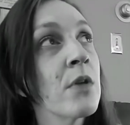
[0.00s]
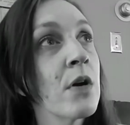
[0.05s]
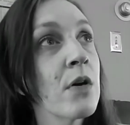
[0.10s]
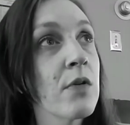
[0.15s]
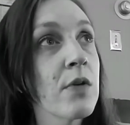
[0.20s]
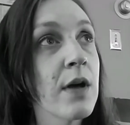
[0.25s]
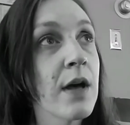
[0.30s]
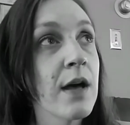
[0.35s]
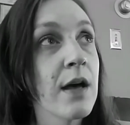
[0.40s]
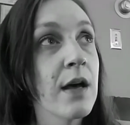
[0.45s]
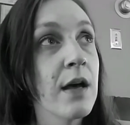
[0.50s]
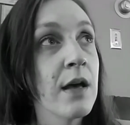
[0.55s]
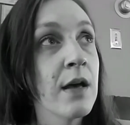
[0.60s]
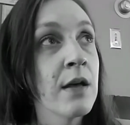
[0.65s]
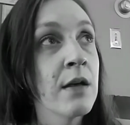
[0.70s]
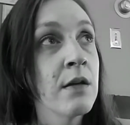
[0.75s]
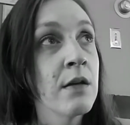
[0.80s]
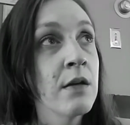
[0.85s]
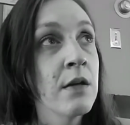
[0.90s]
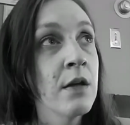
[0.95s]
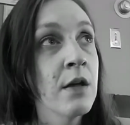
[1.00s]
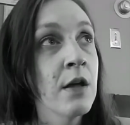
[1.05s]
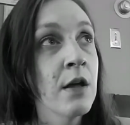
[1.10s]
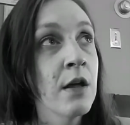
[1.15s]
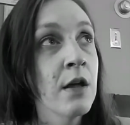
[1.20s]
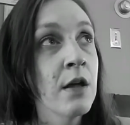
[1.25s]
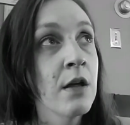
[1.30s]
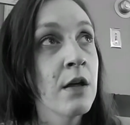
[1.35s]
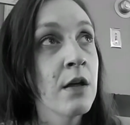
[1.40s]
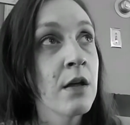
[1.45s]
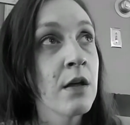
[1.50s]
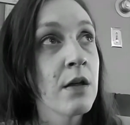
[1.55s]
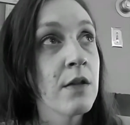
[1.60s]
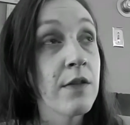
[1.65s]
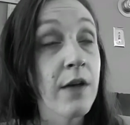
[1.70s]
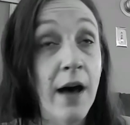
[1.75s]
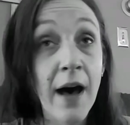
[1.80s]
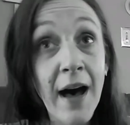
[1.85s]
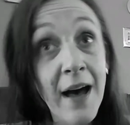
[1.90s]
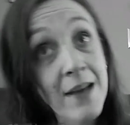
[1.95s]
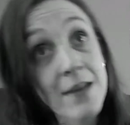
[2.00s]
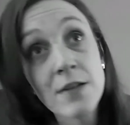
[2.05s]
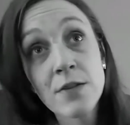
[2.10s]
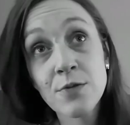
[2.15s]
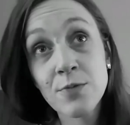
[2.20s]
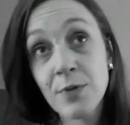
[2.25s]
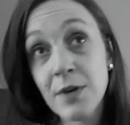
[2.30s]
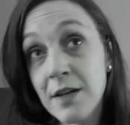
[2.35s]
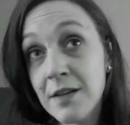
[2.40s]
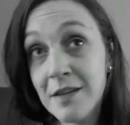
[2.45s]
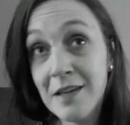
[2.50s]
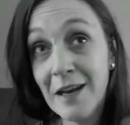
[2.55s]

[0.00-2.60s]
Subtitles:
okay, the highest weight